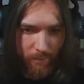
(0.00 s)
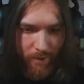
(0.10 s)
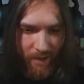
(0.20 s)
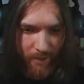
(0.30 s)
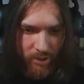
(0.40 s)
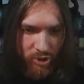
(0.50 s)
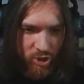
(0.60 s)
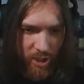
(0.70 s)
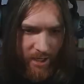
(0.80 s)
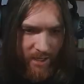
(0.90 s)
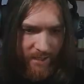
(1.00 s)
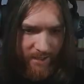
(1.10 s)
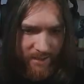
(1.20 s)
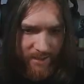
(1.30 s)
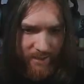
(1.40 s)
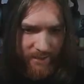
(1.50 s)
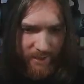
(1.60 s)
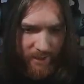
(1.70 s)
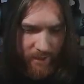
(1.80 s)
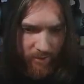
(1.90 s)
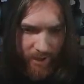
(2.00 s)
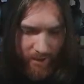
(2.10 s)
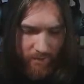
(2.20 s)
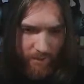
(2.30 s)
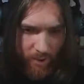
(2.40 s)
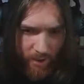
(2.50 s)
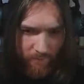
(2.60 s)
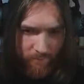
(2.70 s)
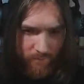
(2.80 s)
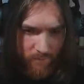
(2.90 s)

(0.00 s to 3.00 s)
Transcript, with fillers: Let me unpack my shit. Okay, I'm on it.